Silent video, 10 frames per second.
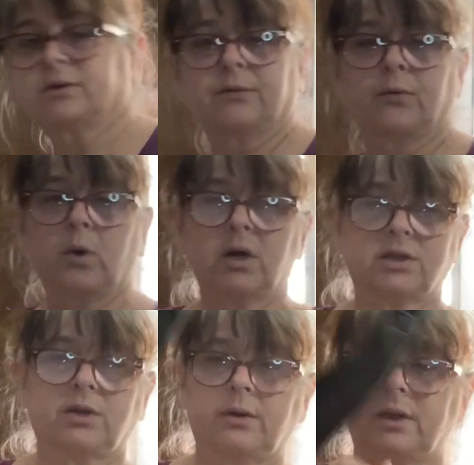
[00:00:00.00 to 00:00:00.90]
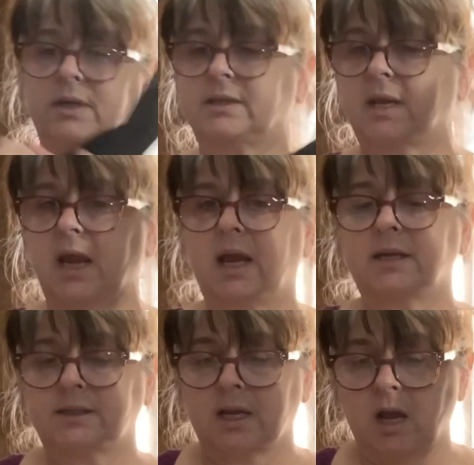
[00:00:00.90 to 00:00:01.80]
for. So in this
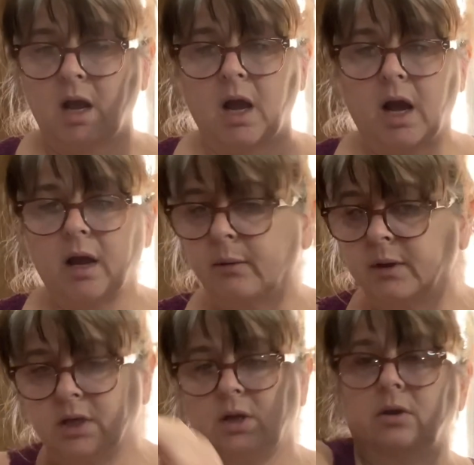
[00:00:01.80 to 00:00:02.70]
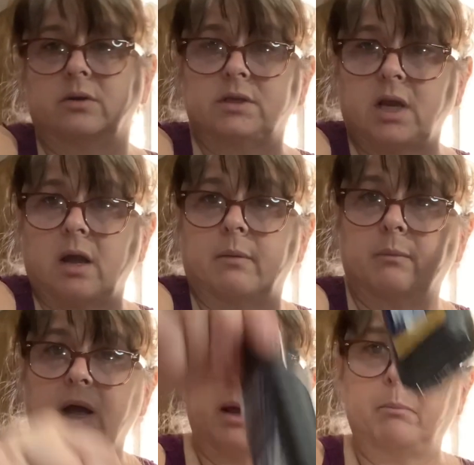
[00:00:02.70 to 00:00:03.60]
case, I would use
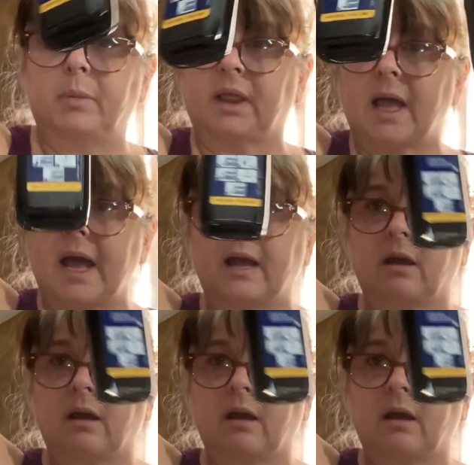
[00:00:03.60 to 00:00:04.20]
my black